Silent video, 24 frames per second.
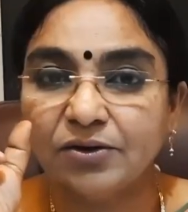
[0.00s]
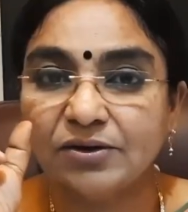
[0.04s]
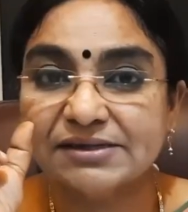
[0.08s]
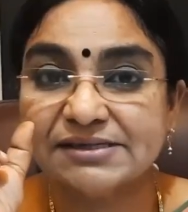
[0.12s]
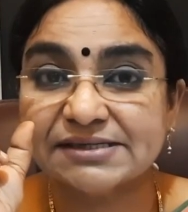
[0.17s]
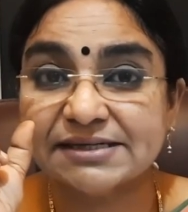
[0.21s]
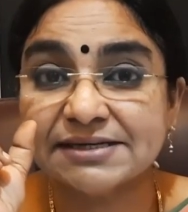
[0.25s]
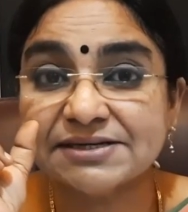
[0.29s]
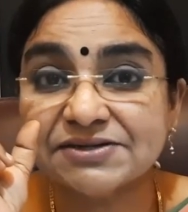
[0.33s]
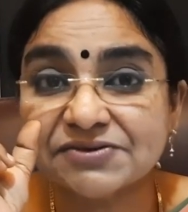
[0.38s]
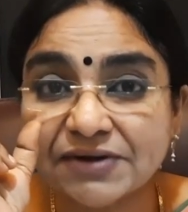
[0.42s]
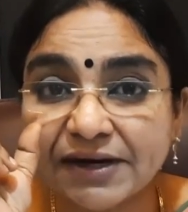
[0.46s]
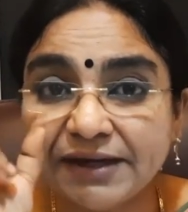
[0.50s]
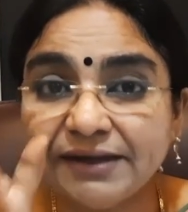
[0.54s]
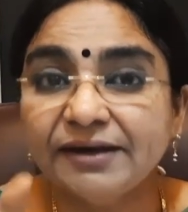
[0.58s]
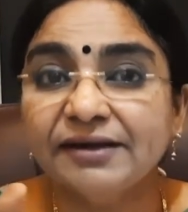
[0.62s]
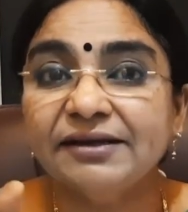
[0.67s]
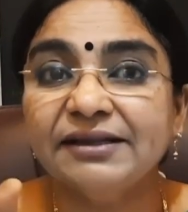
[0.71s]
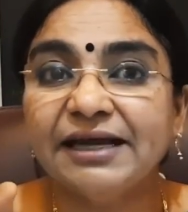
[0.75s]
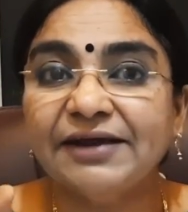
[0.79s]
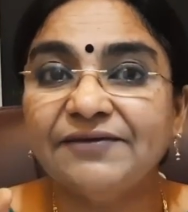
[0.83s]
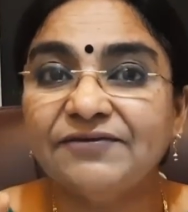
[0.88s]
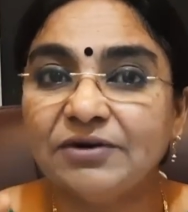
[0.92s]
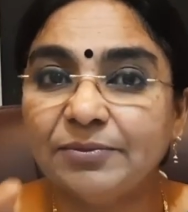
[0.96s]

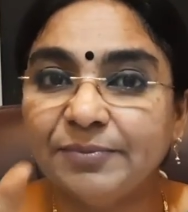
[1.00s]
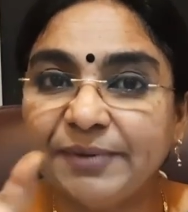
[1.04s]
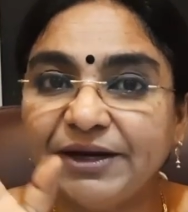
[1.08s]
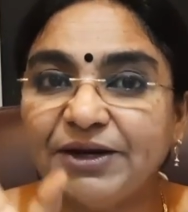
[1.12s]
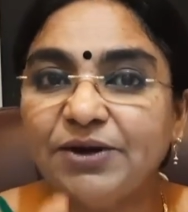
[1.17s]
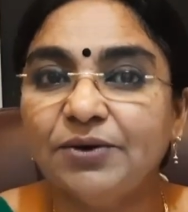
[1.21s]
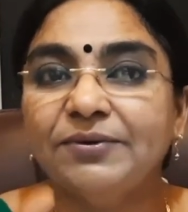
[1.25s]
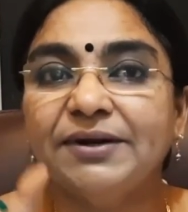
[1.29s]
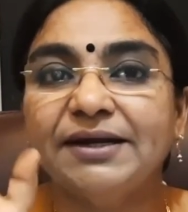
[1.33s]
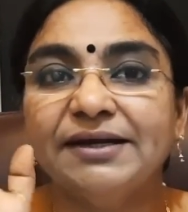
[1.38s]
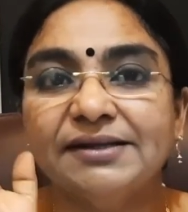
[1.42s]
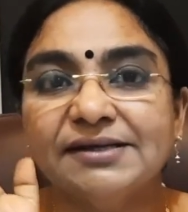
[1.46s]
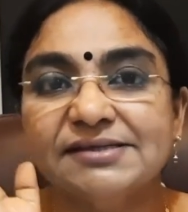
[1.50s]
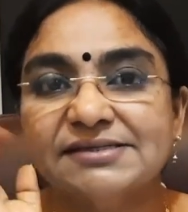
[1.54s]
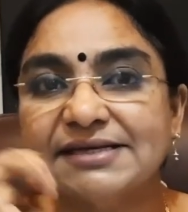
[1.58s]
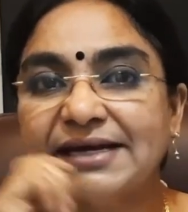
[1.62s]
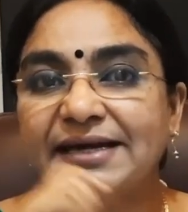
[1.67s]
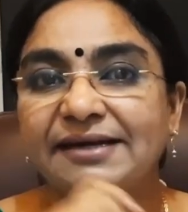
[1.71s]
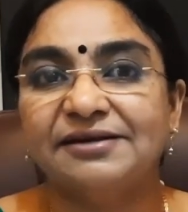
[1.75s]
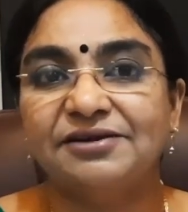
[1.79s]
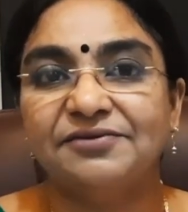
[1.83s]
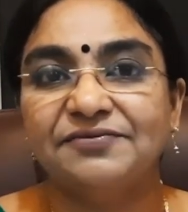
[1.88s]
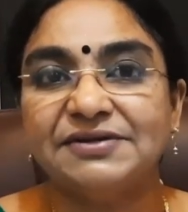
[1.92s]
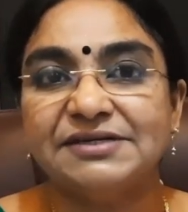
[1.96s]
concentrated they will be during this
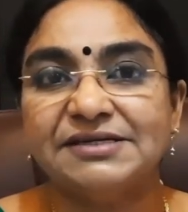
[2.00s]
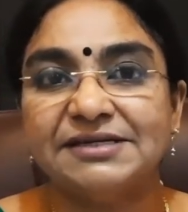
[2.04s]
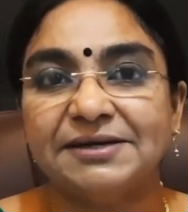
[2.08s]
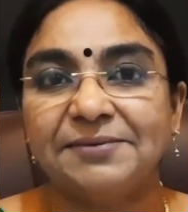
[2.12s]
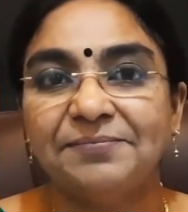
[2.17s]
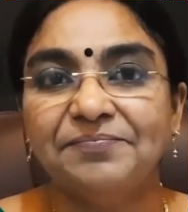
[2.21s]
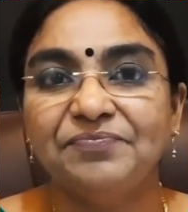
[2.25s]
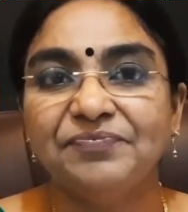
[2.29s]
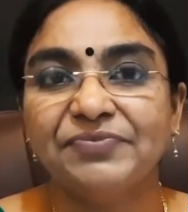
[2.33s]
activity.